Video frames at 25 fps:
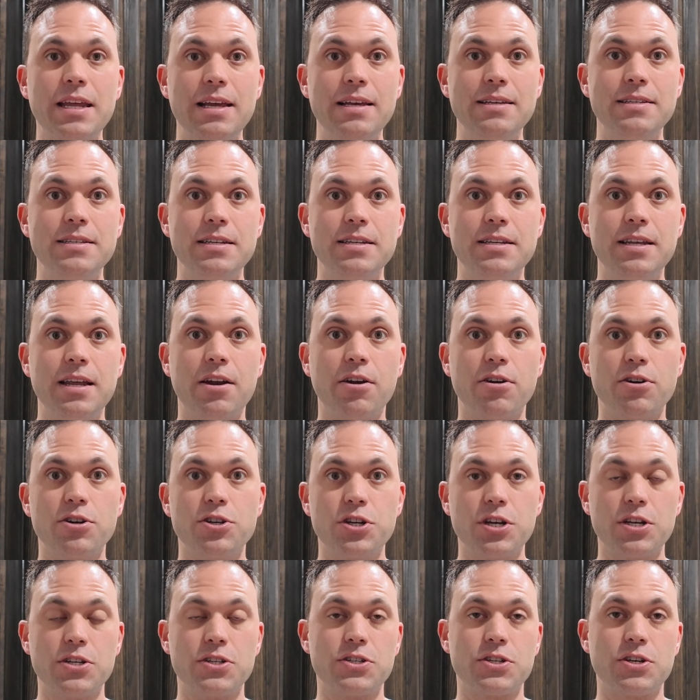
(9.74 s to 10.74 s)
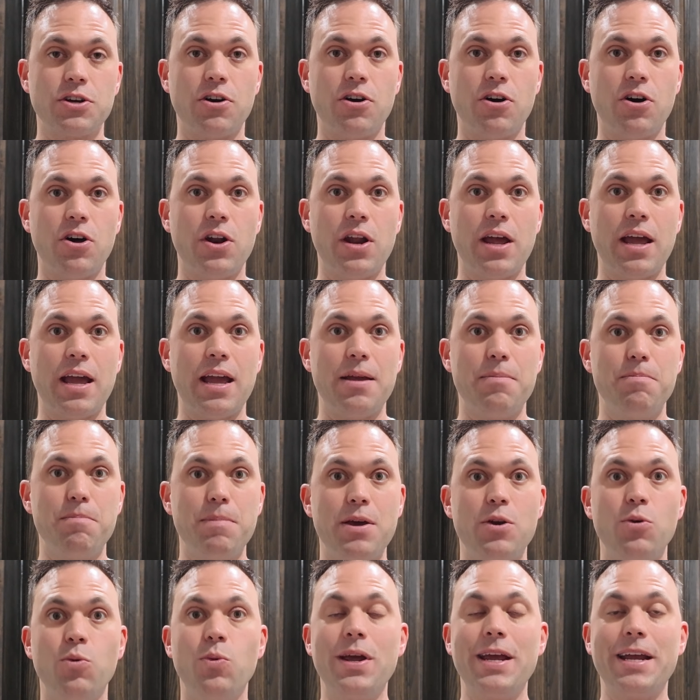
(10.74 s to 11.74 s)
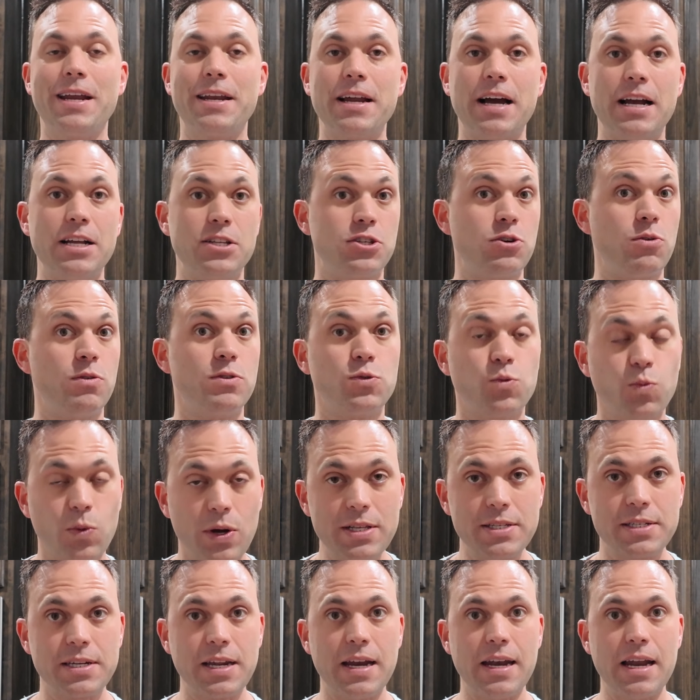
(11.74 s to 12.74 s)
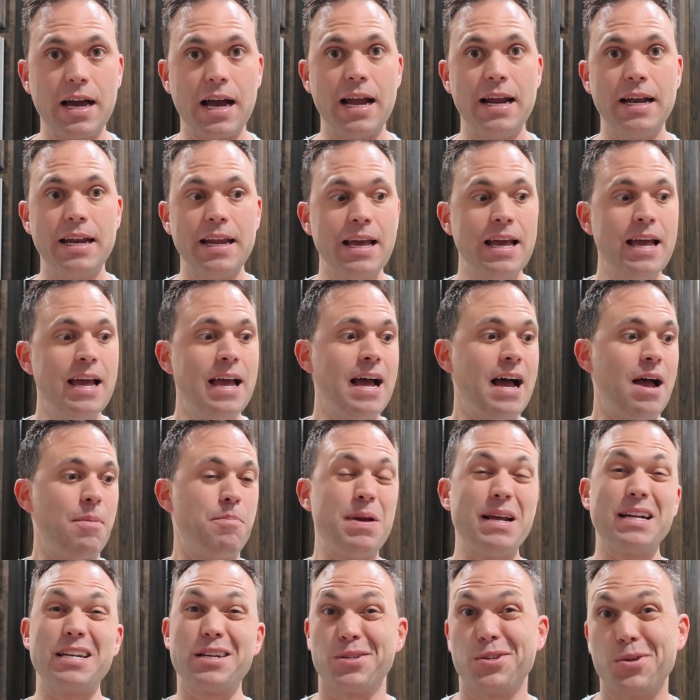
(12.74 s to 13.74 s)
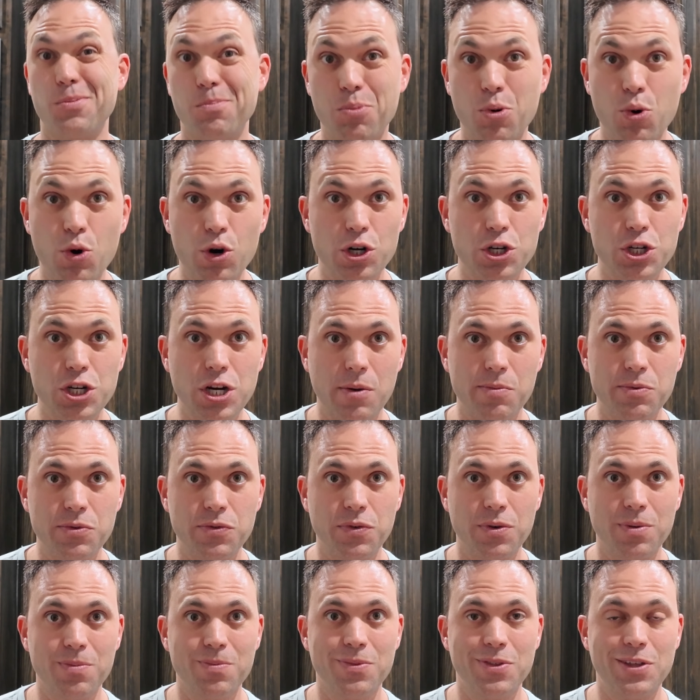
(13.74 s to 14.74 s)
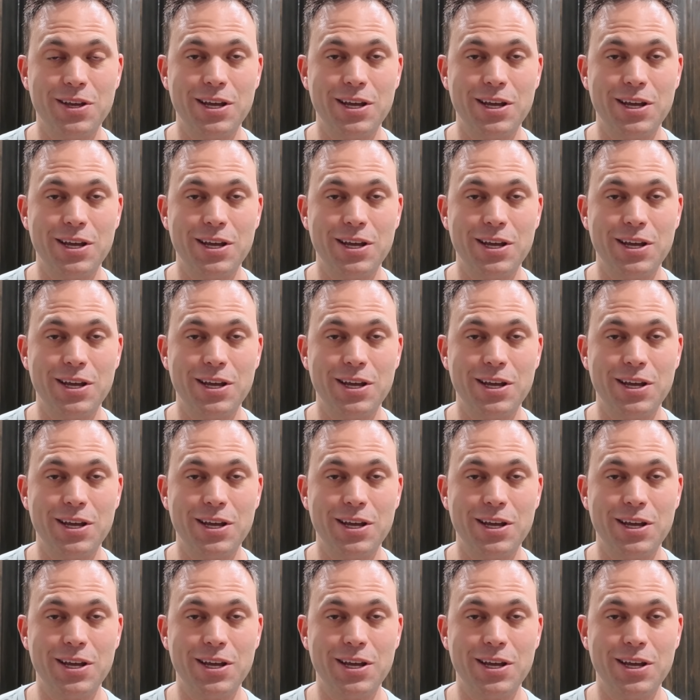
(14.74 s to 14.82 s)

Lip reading: easy dinner just on a midweek night. So it's Wednesday night. I picked up some pork chops from